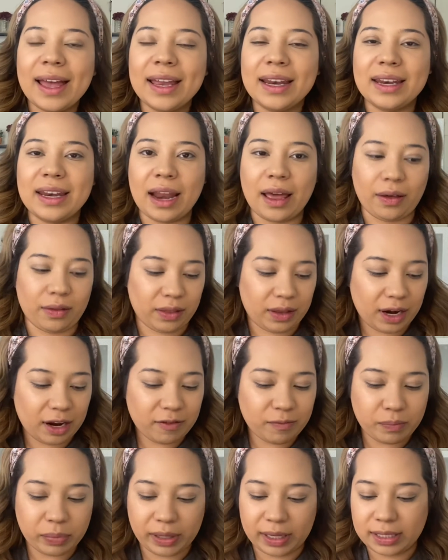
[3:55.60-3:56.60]
Now that
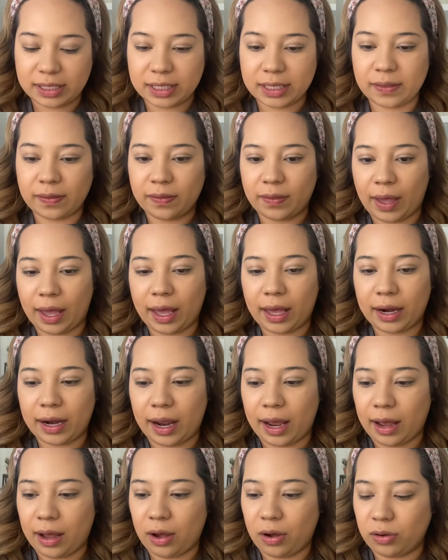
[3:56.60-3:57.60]
I've blended that
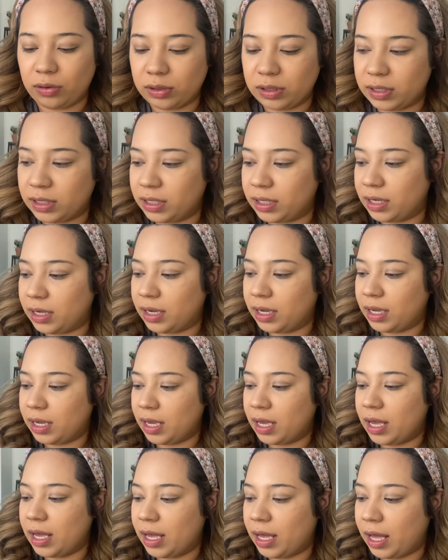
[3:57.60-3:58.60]
out,
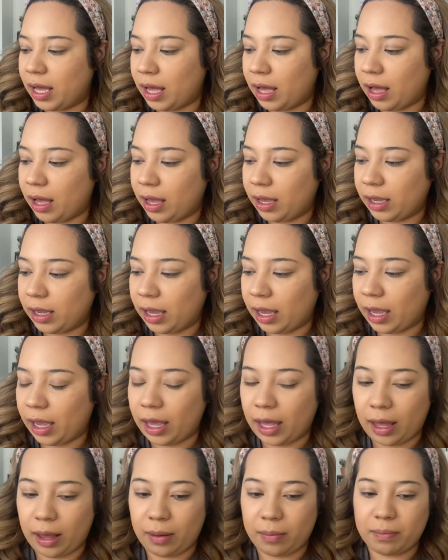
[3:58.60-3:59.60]
I
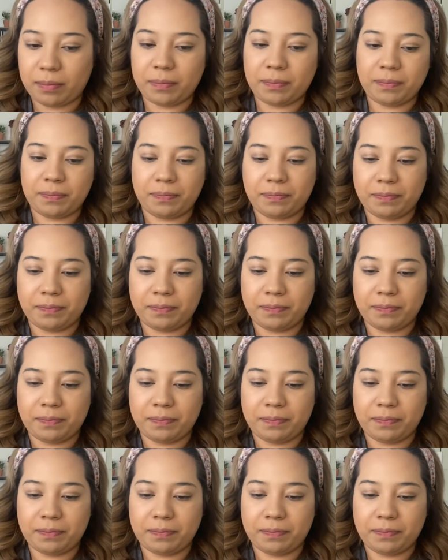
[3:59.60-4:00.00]
am